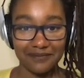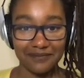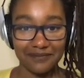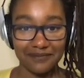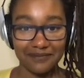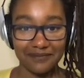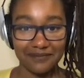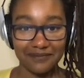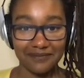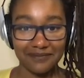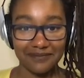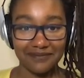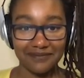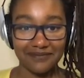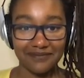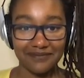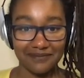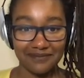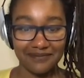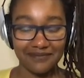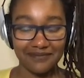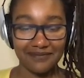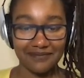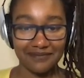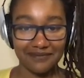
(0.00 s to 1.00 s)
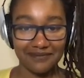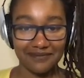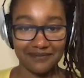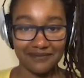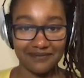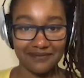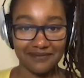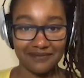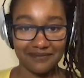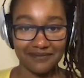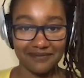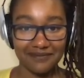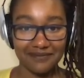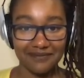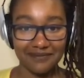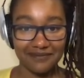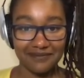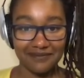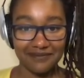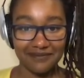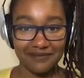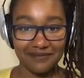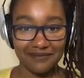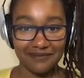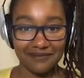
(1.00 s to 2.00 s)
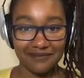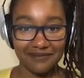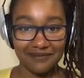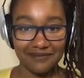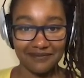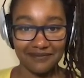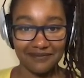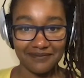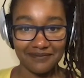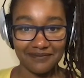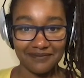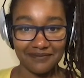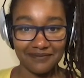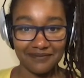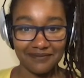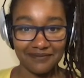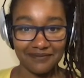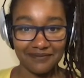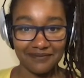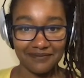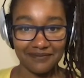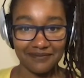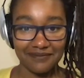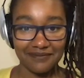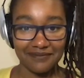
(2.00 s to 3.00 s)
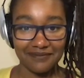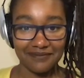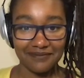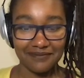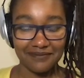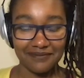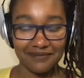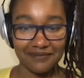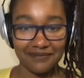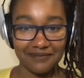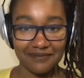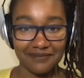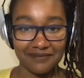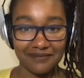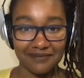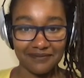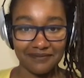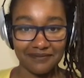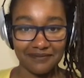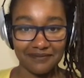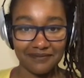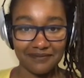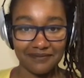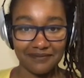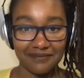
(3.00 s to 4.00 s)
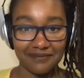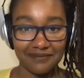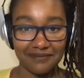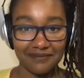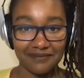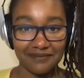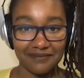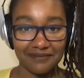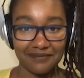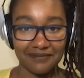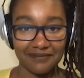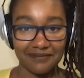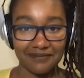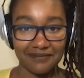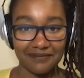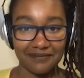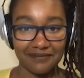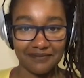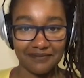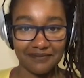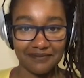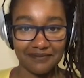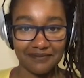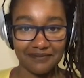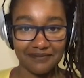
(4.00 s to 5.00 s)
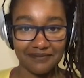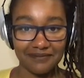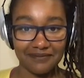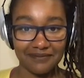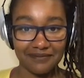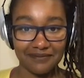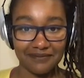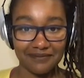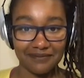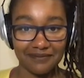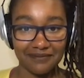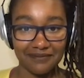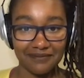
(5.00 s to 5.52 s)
No words are spoken by the person on screen.